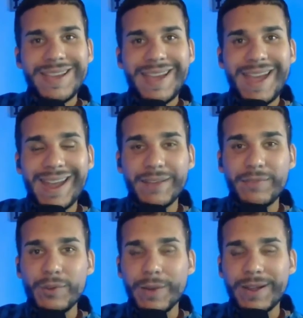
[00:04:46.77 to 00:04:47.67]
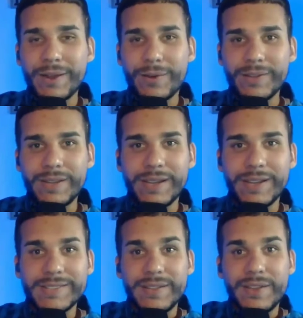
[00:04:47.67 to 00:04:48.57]
And if you want to click on the
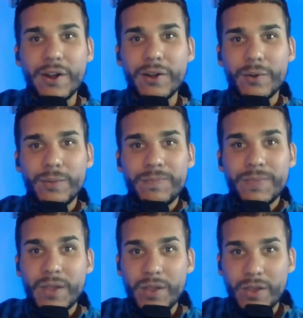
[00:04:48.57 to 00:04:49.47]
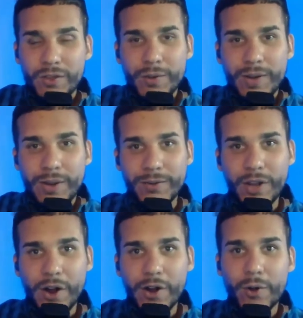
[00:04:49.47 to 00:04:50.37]
see the article, you click on
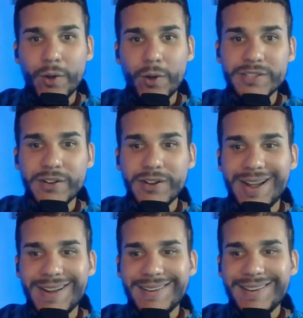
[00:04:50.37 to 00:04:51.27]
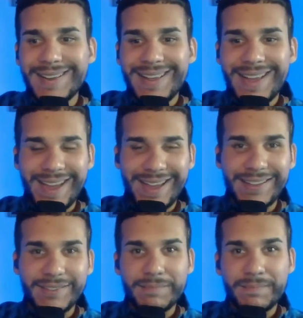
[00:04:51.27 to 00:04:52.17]
the article that's underlined,
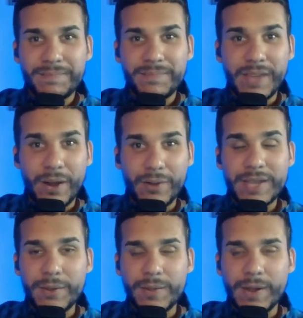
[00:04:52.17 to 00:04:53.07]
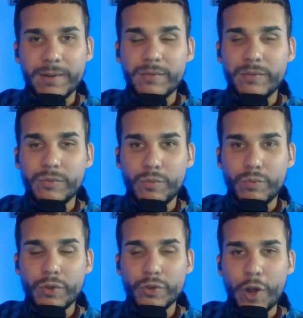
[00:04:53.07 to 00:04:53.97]
and that'll take you there.
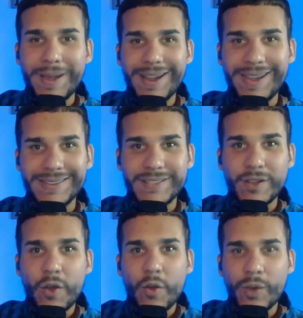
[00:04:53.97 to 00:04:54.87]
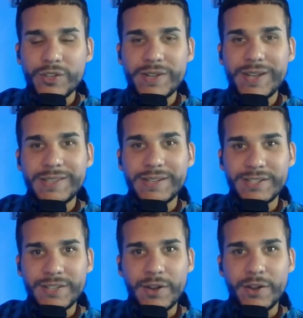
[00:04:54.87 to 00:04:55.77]
The drawback is once you get to the
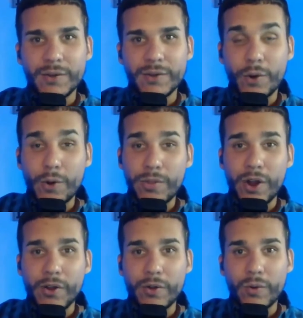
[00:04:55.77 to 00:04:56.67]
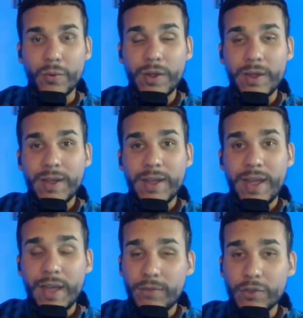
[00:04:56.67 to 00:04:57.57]
study notes or the article,
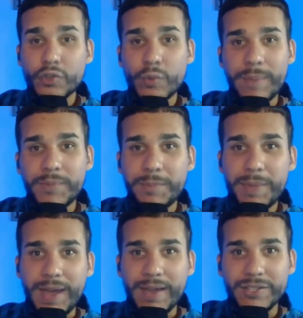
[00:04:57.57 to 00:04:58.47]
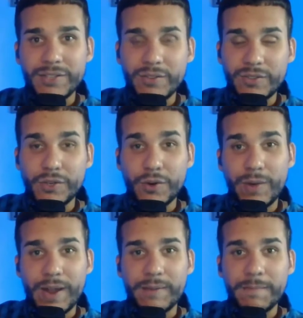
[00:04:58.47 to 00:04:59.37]
if you swipe the page to the
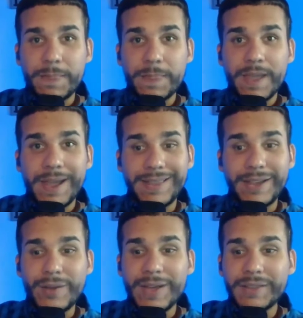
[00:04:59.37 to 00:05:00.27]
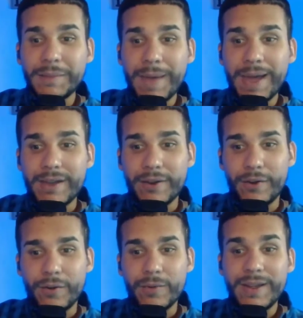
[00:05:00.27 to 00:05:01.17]
right, and then you hit the back
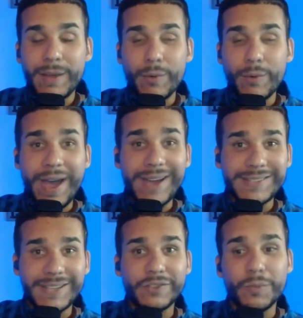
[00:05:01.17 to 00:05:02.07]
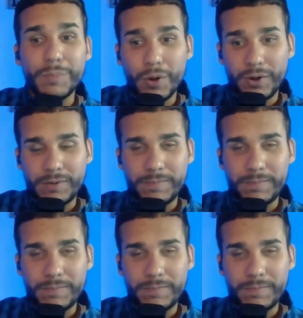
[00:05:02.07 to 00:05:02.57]
arrow, it will exit the book.